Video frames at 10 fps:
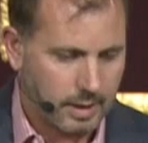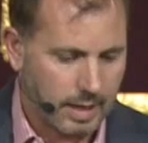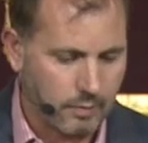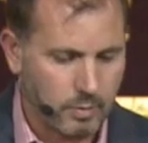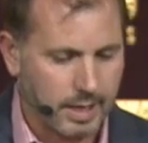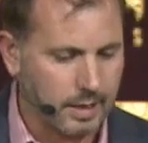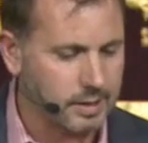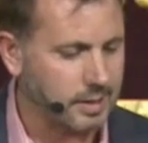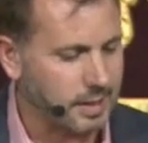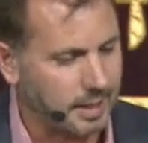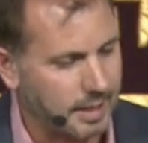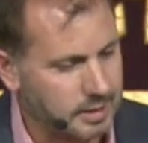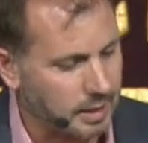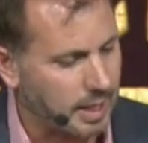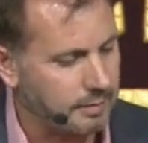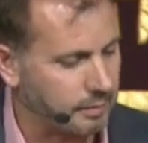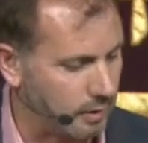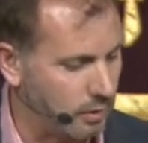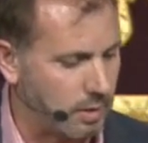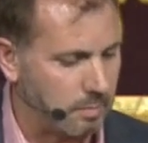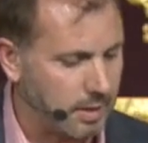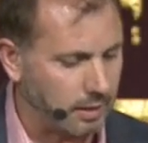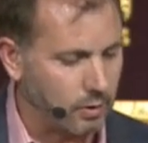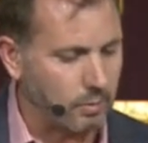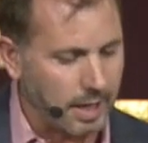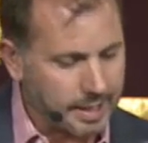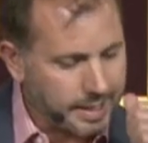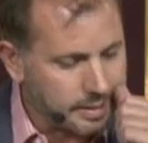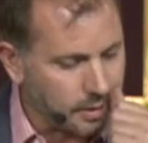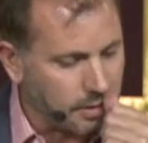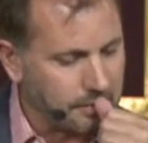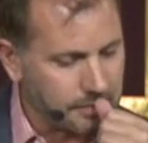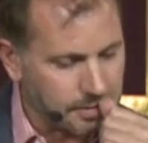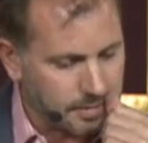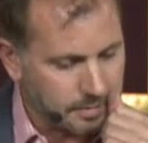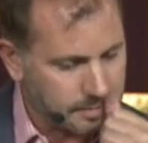everyone else gets a nice life. And look at me. Look what I get to go through.